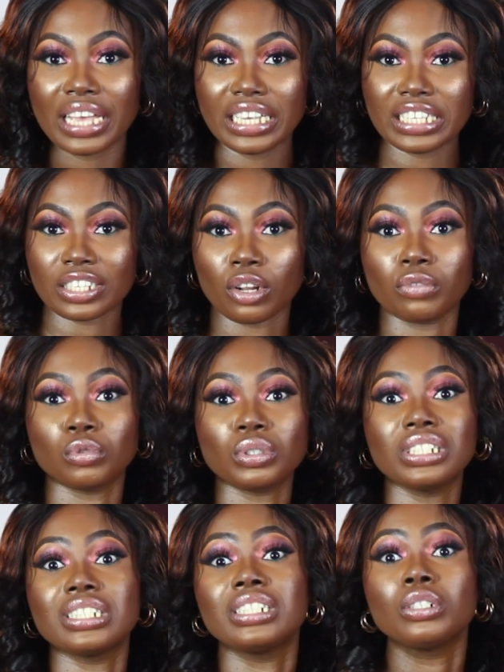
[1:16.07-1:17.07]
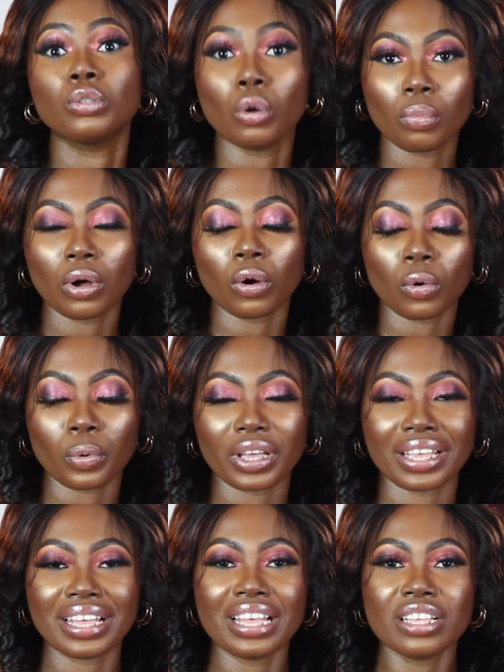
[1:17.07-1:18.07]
instead of doing the normal way.